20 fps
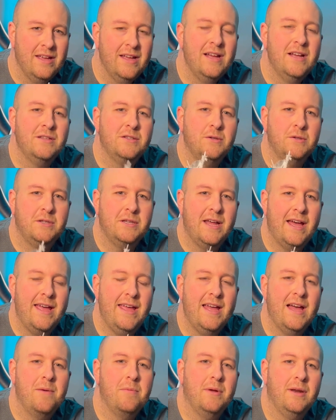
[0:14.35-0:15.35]
So today
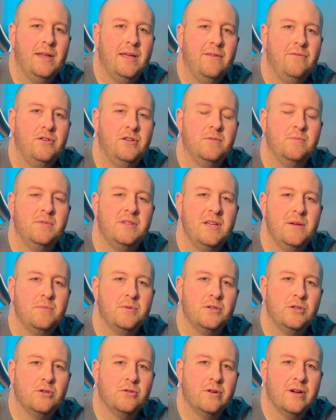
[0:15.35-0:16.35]
I'm going to give you some tips
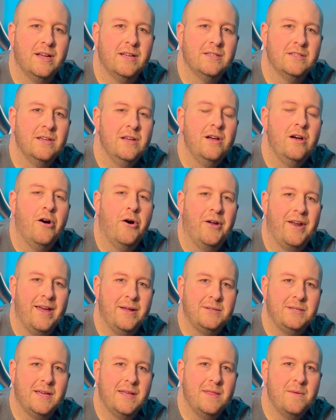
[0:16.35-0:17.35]
and tricks on how
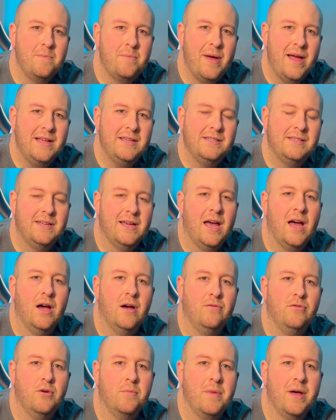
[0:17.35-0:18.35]
to get the best out of
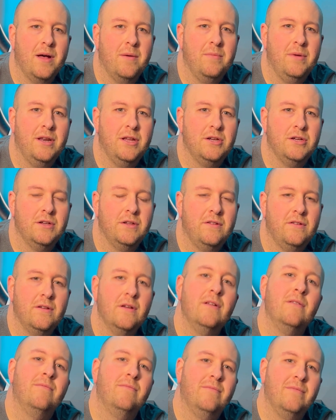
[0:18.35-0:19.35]
your metal miniatures.
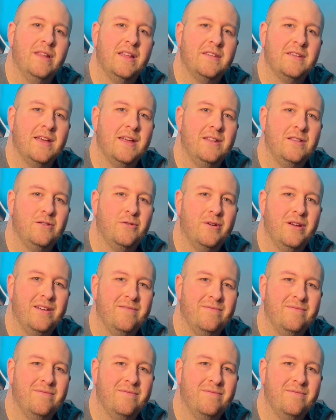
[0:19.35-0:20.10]
Let's get into it.